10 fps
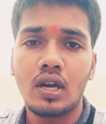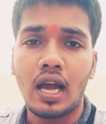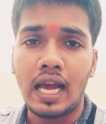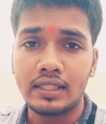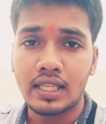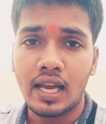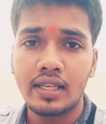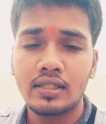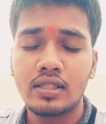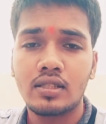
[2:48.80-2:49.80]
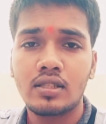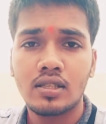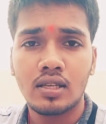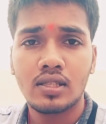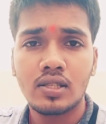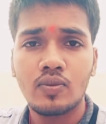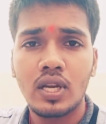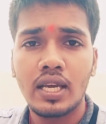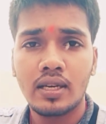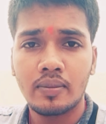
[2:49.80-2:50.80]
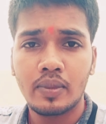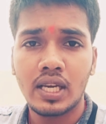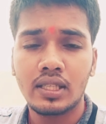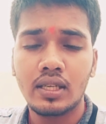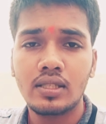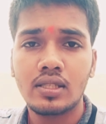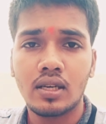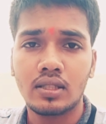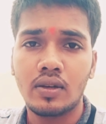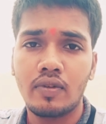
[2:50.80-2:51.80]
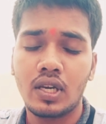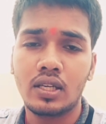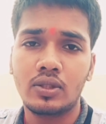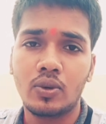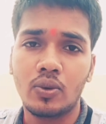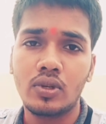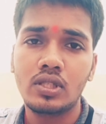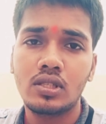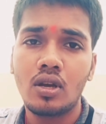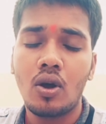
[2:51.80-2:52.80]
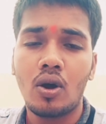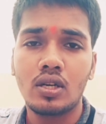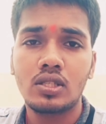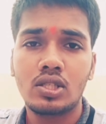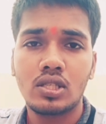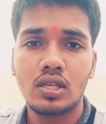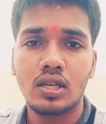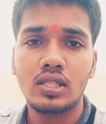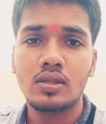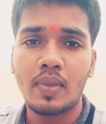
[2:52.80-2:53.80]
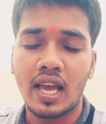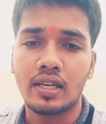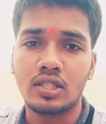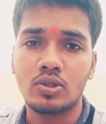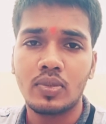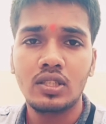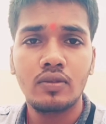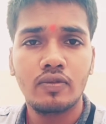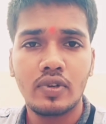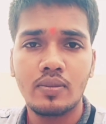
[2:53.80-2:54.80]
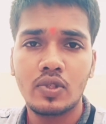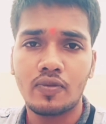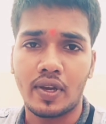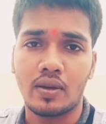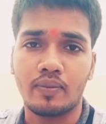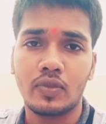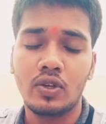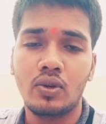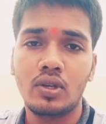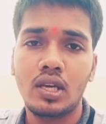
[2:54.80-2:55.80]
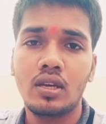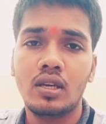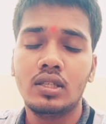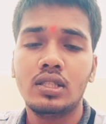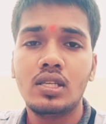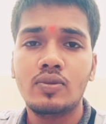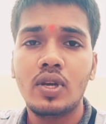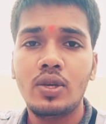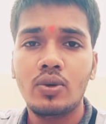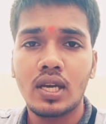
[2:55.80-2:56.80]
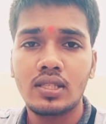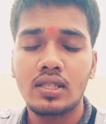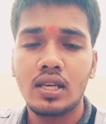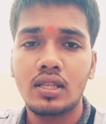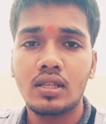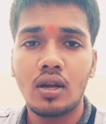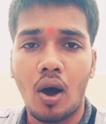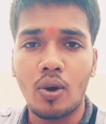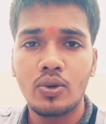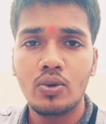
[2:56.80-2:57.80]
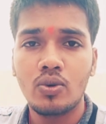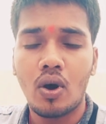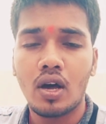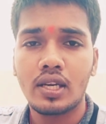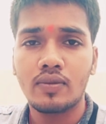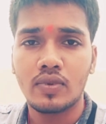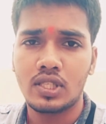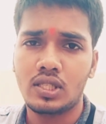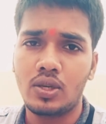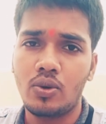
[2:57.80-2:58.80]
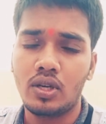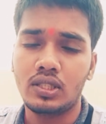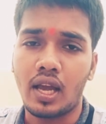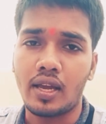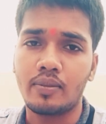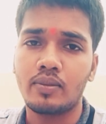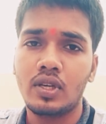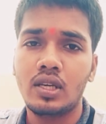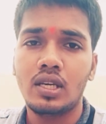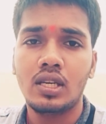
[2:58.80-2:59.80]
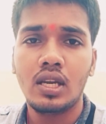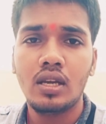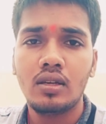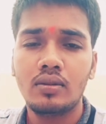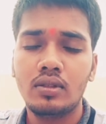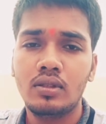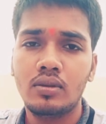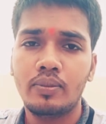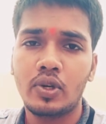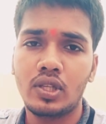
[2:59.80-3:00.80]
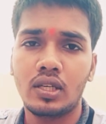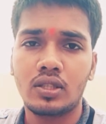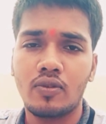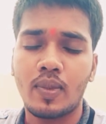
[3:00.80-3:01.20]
and I successfully completed certificate course on stress management from Swayam. Okay, this way you can say that how you are investing your time in a productive